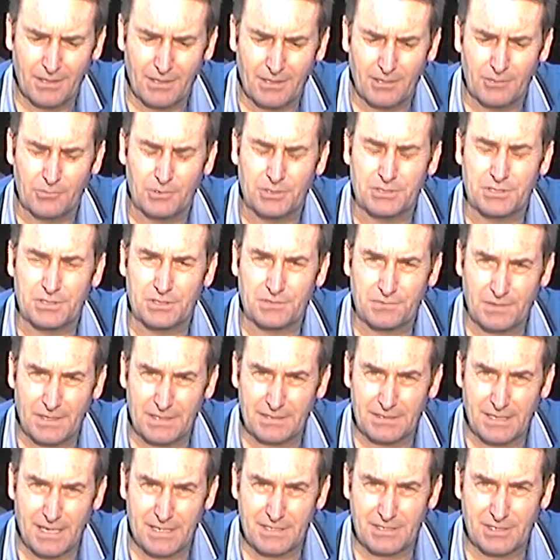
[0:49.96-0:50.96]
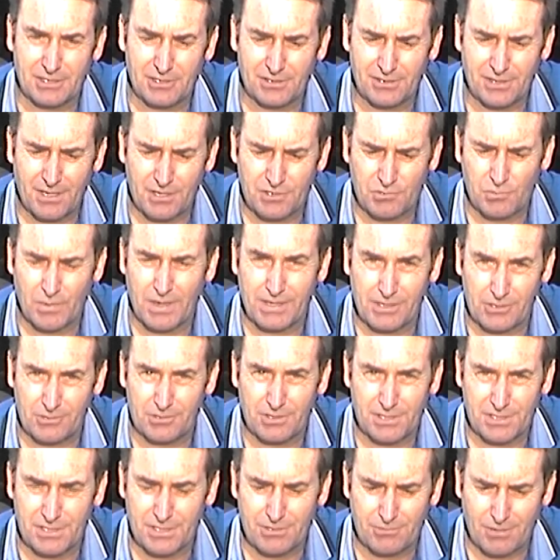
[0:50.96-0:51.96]
which is fantastic on those wet,
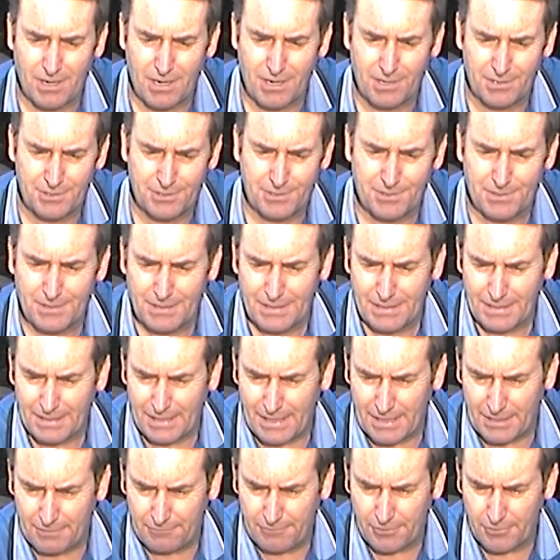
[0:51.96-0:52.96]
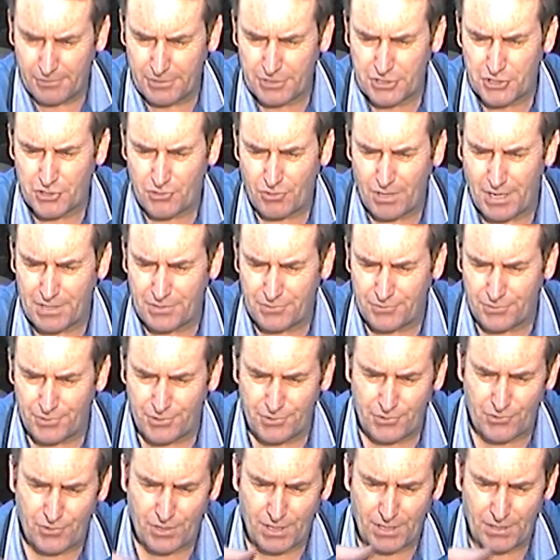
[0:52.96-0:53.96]
greasy roads. And a very straight through
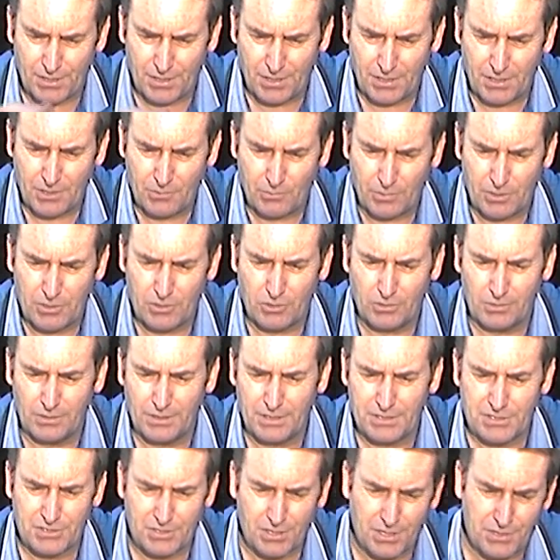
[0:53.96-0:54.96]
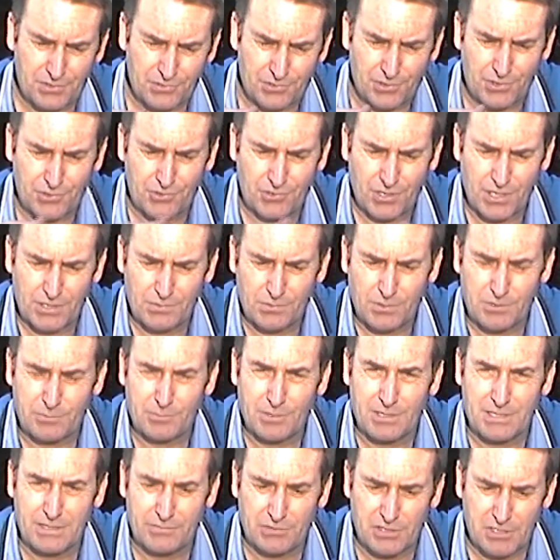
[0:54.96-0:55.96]
tread. We call these see-through treads, which
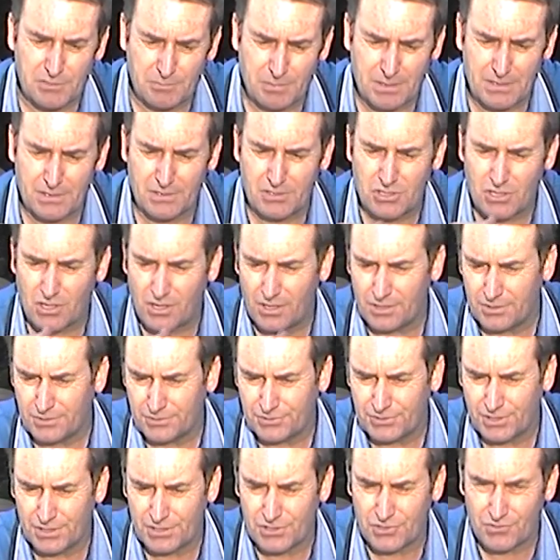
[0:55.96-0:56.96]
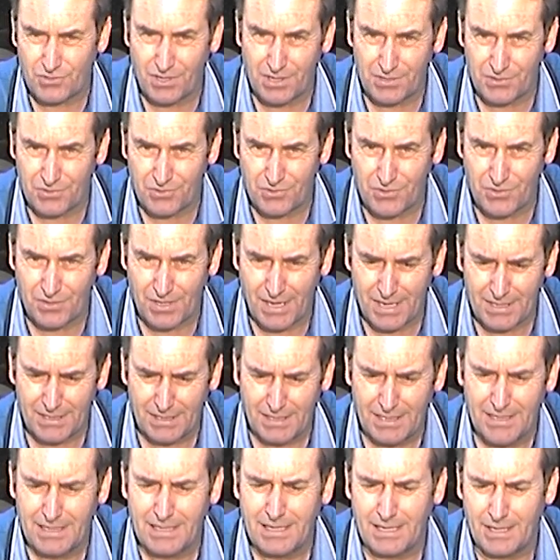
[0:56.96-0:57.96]
means if you spin the tyre you'll see straight through that,
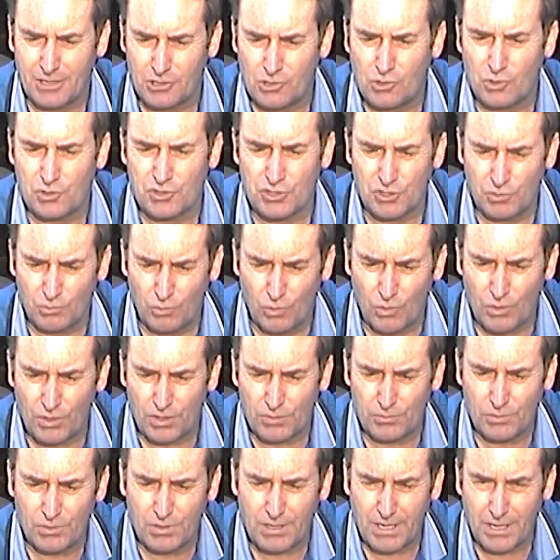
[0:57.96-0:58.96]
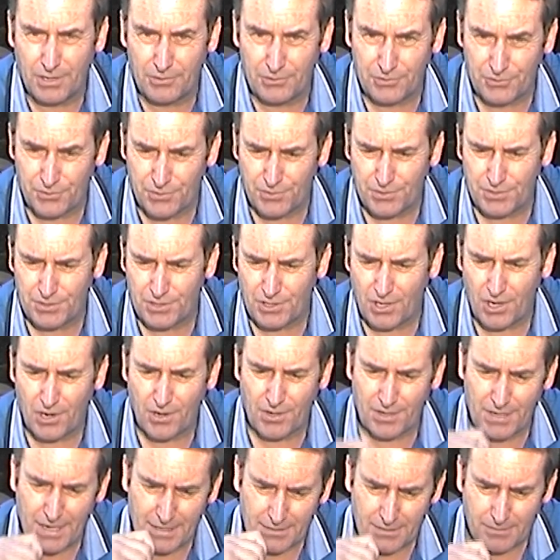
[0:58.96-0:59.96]
and of course the water will go through the tyre
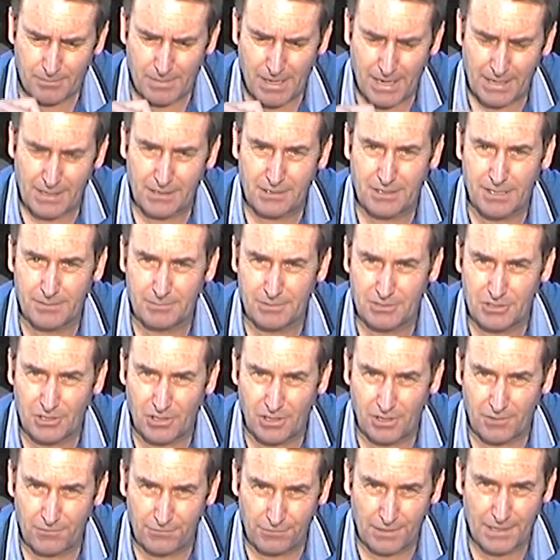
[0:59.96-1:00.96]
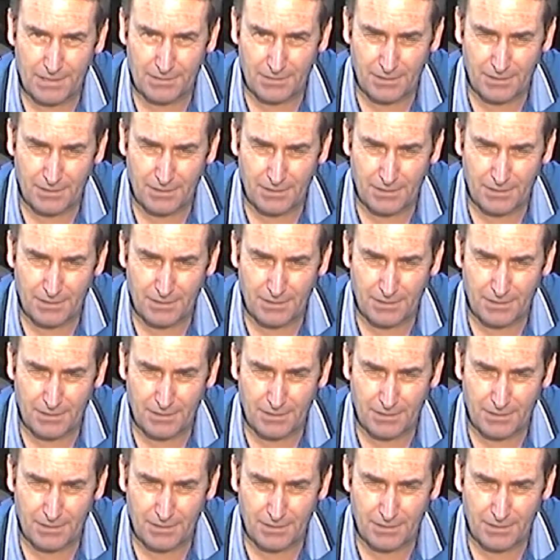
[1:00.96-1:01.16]
and out the back. Keep the tyre flat on the